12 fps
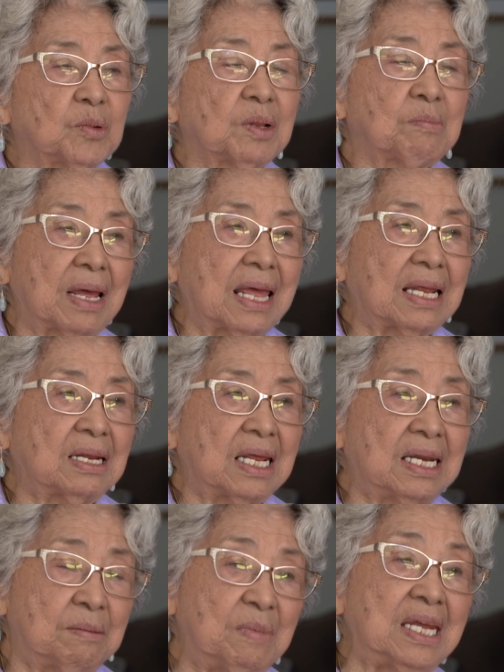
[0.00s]
well, and
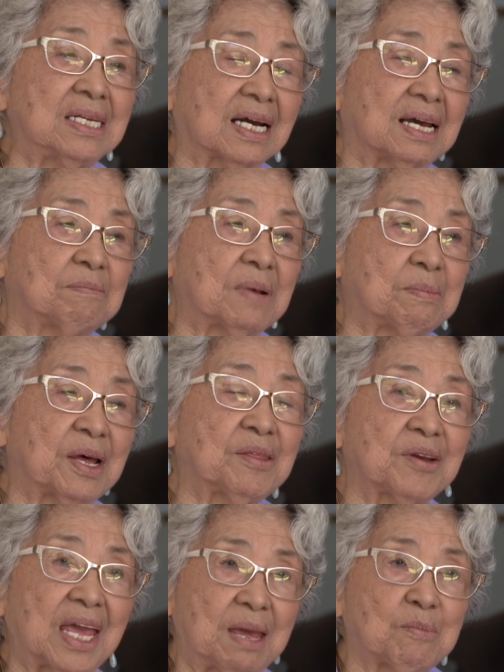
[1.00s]
in the meantime, my
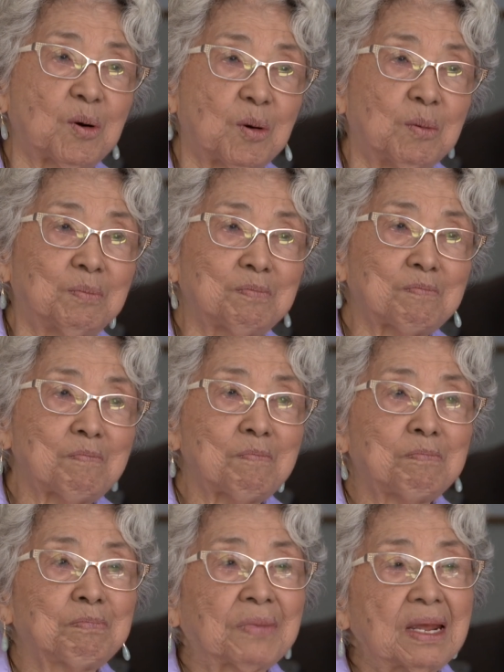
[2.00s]
mother came home
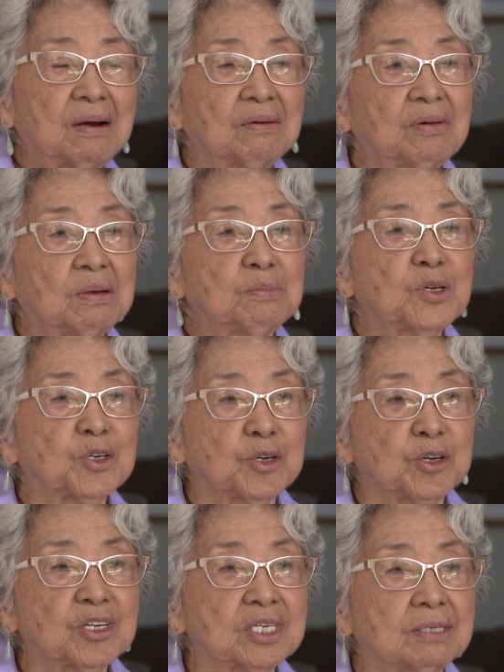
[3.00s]
from
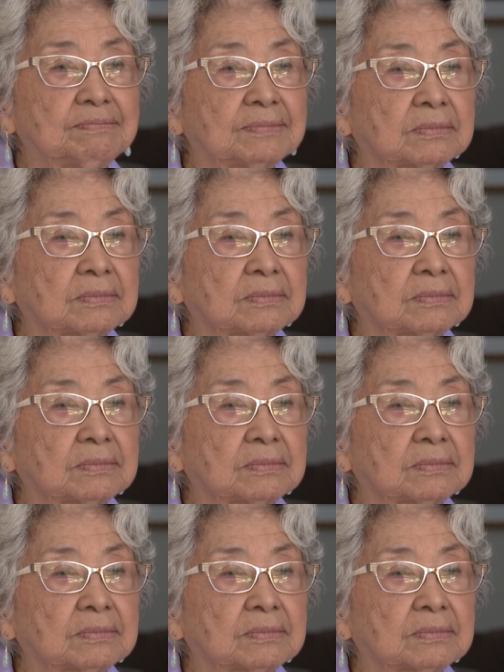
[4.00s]
church,